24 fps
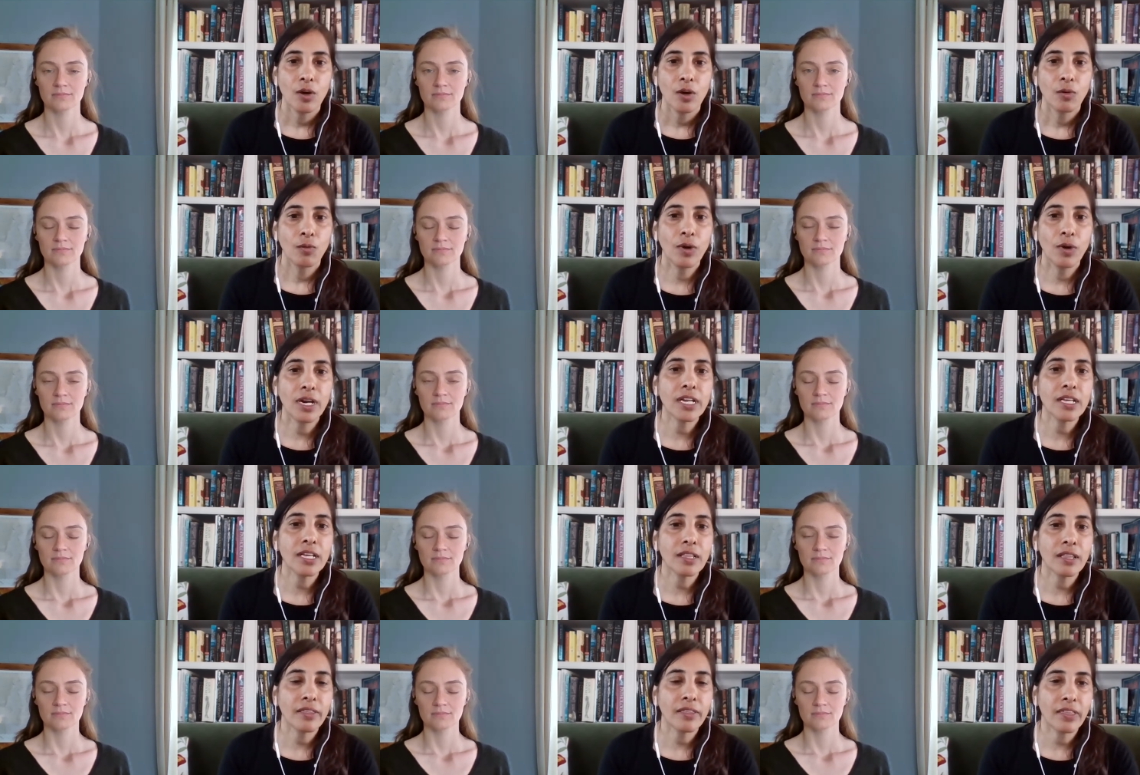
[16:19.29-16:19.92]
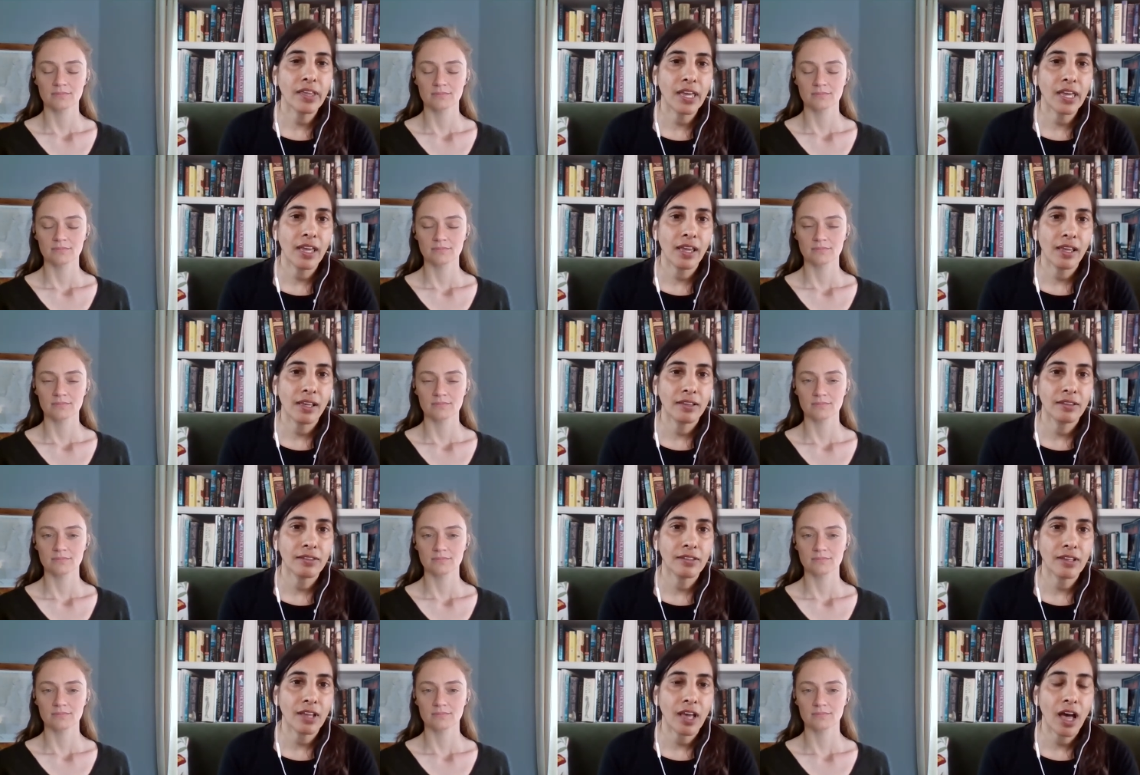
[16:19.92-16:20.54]
Speaker 1: One of the
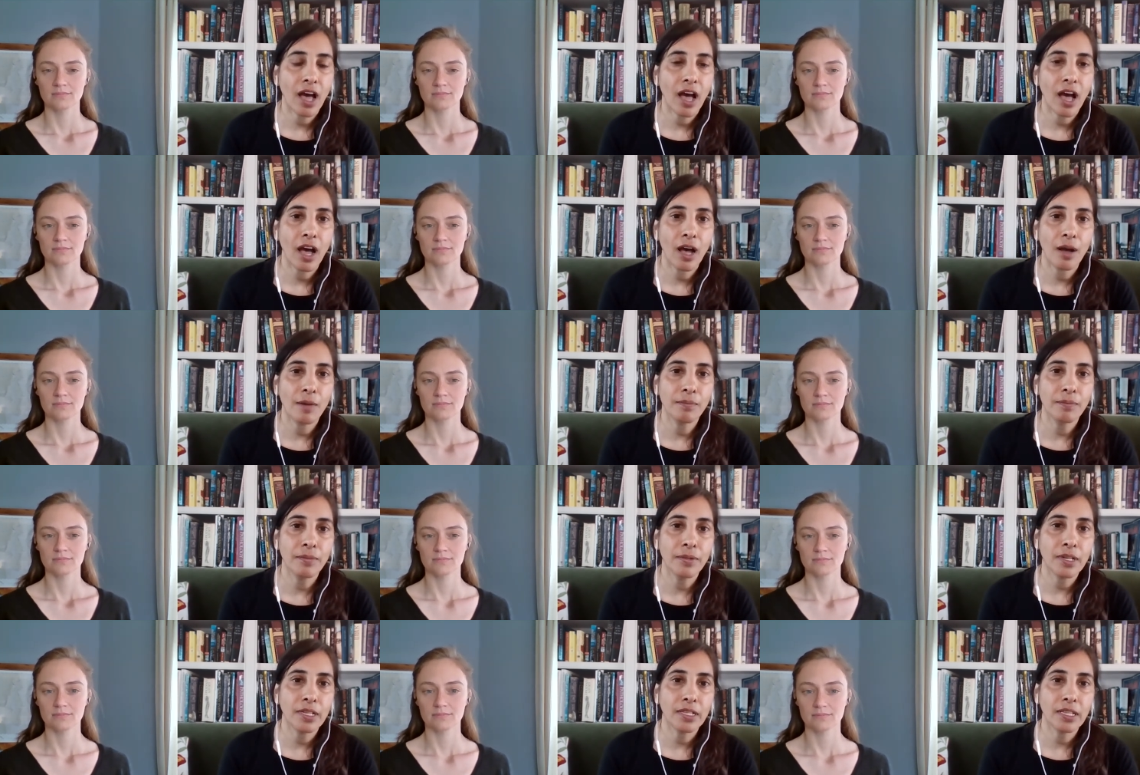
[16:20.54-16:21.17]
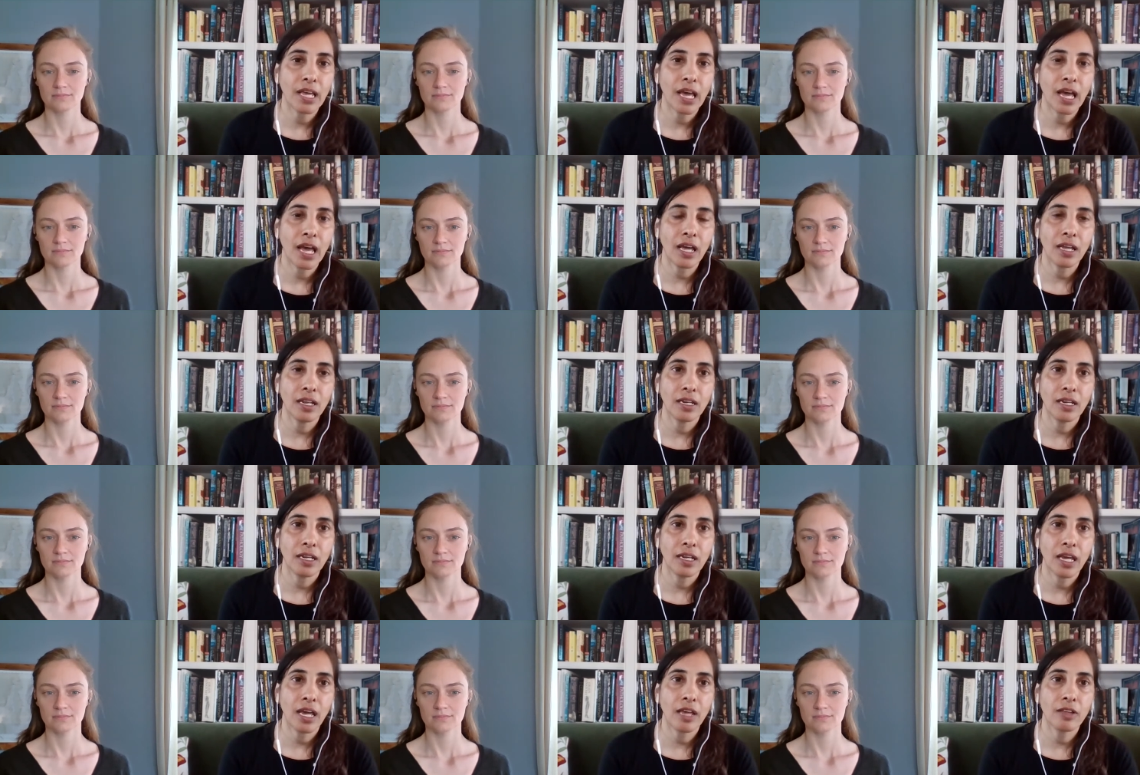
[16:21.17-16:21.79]
things um, that